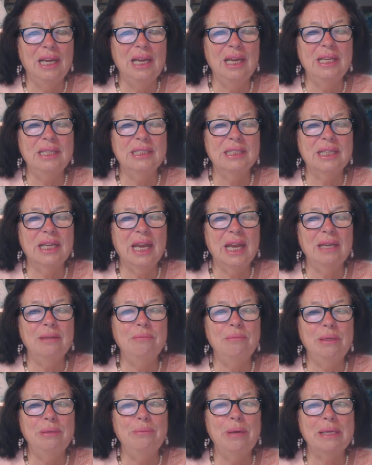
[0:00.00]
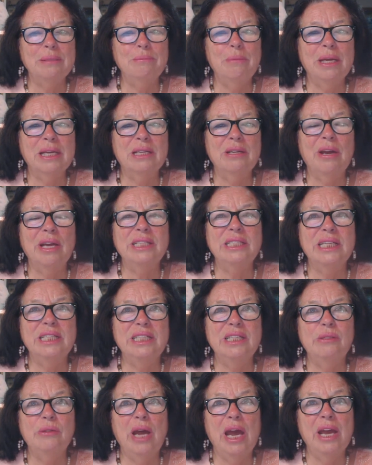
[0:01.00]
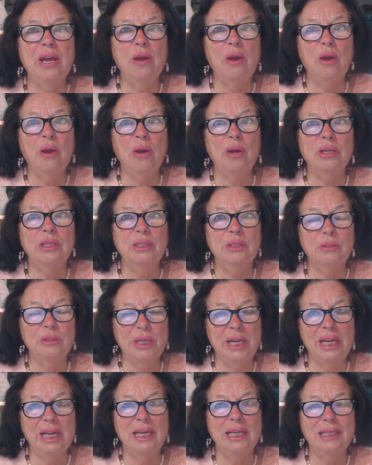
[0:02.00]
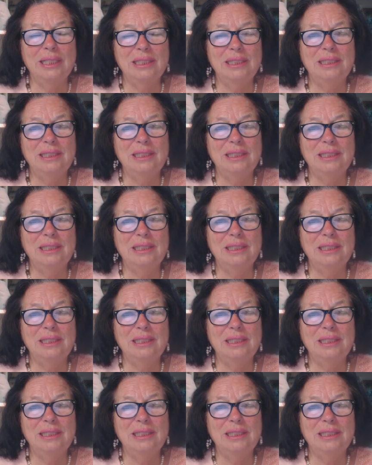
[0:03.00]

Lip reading: it can be but my gratitude I earn today,